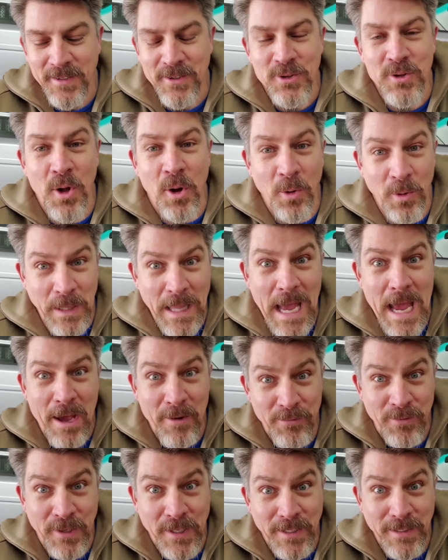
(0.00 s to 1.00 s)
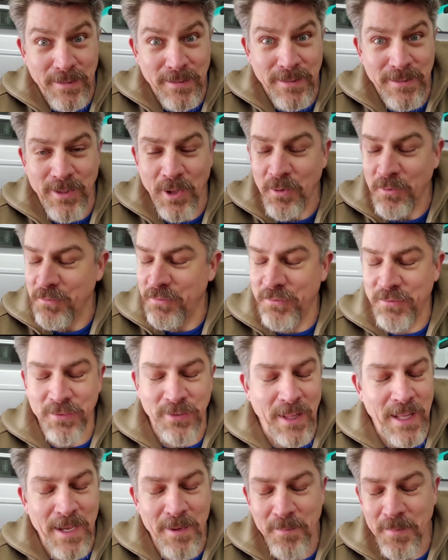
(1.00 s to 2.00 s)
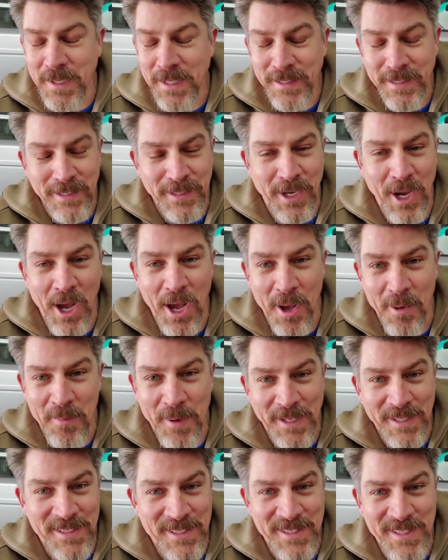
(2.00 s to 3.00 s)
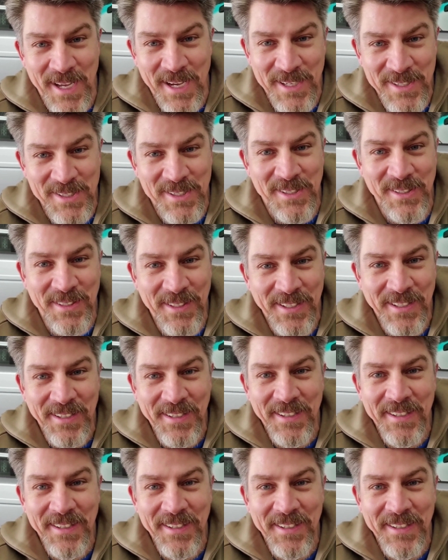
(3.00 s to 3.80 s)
No laughing. Don't flame me in the comments section.